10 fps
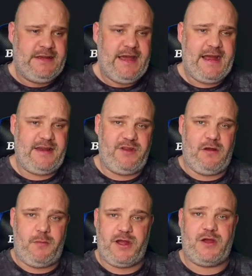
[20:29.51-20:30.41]
And if you
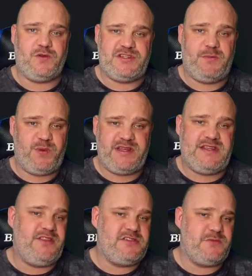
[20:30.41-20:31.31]
like my content, please
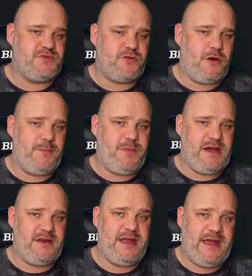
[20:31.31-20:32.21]
hit the subscribe
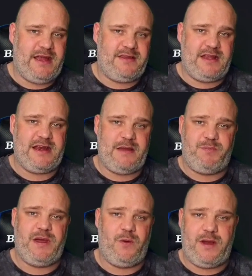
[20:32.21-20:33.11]
button and ding that
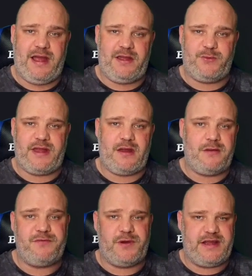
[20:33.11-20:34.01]
bell, and you'll get
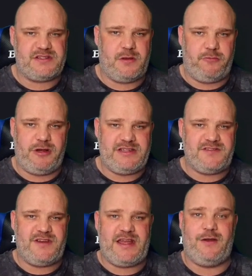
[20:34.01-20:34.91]
notified next time I release a
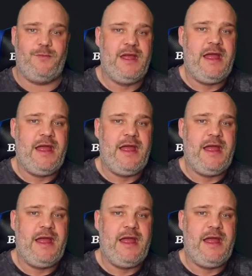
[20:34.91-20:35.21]
video.